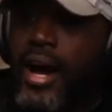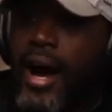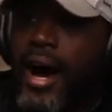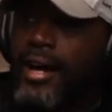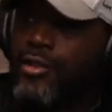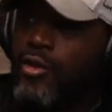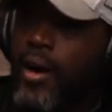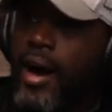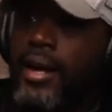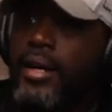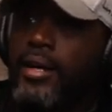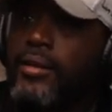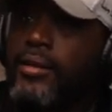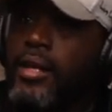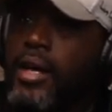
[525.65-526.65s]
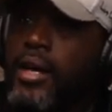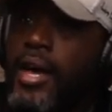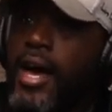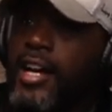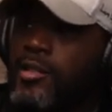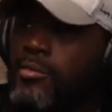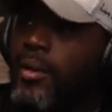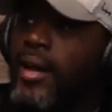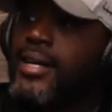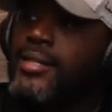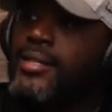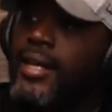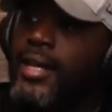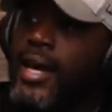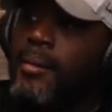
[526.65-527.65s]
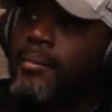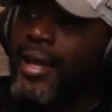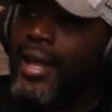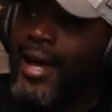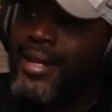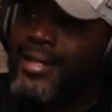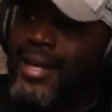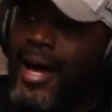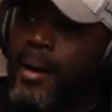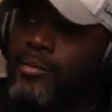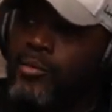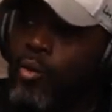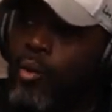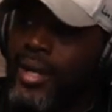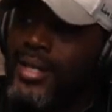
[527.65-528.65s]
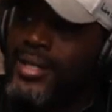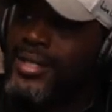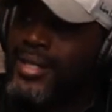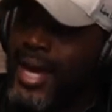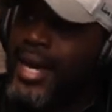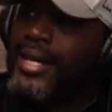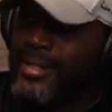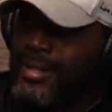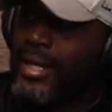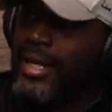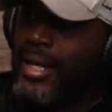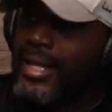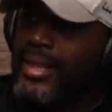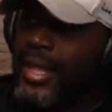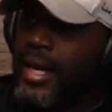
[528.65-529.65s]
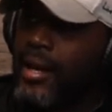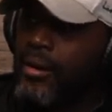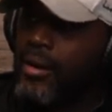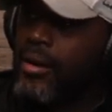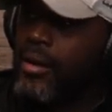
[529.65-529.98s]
Yeah. I try to explain to them a lot of times what it takes to get there.